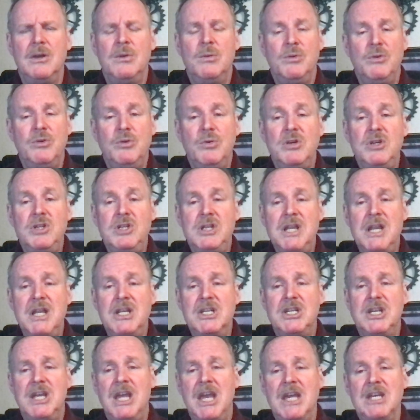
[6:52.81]
With Christian
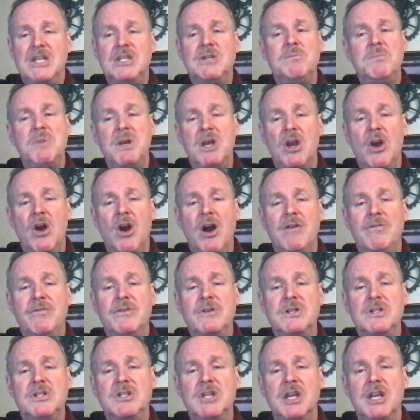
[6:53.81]
education being
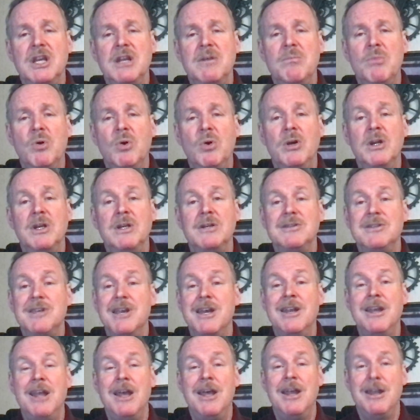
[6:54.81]
offered Sunday mornings
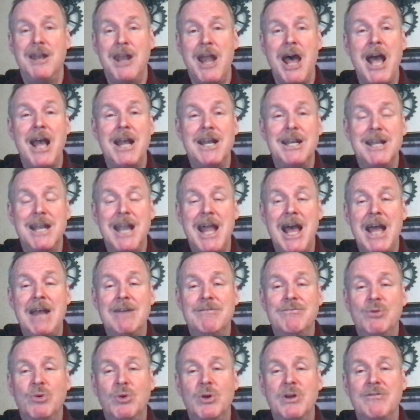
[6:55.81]
at 9 to
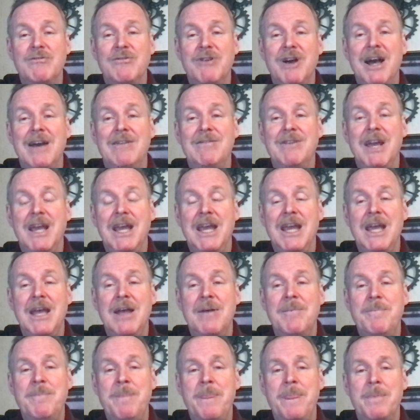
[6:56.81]
9:45
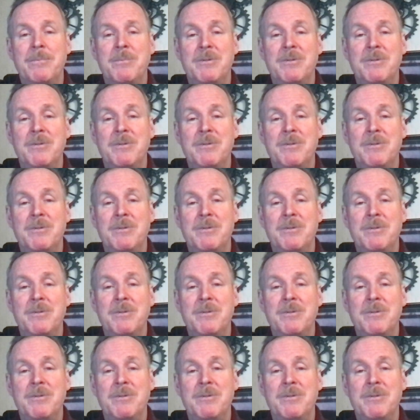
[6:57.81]
a.m.